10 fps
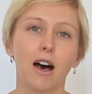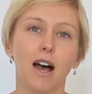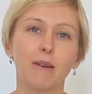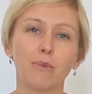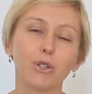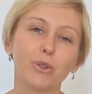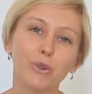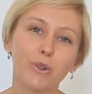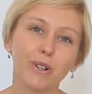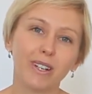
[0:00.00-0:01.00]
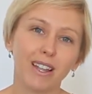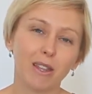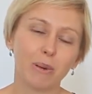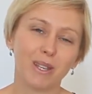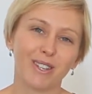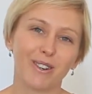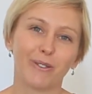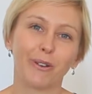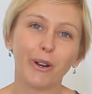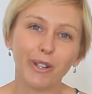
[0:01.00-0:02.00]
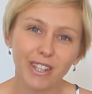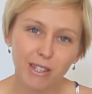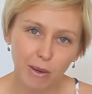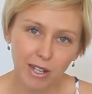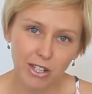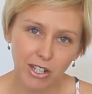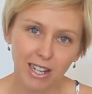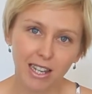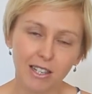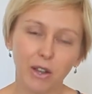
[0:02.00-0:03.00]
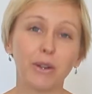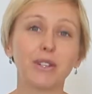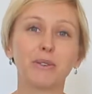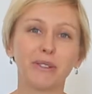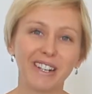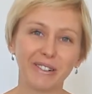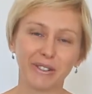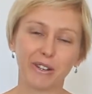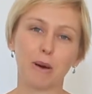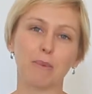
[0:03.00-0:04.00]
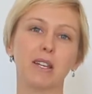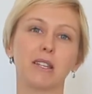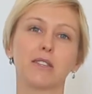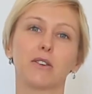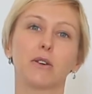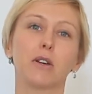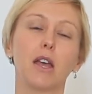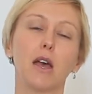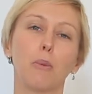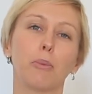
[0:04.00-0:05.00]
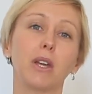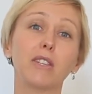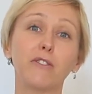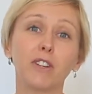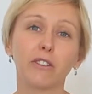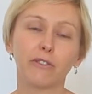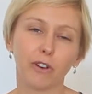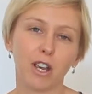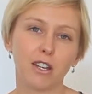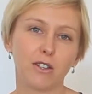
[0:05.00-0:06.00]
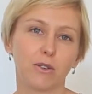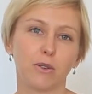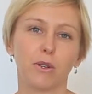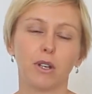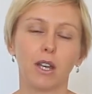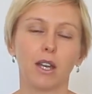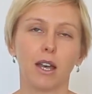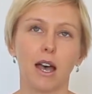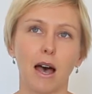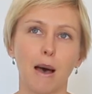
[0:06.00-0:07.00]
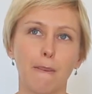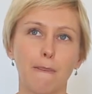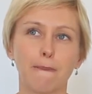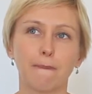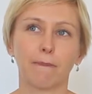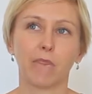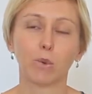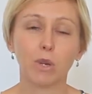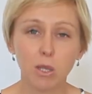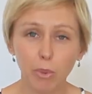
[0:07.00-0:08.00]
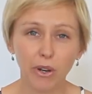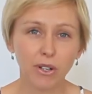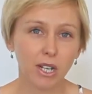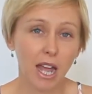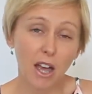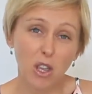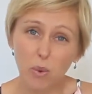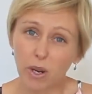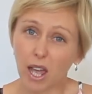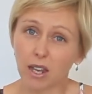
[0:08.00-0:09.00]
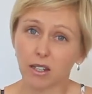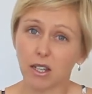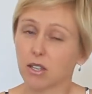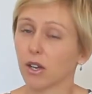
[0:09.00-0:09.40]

I'm sure the person who wrote this question is going to read all the comments, so please feel free to um, respond in how you would handle it.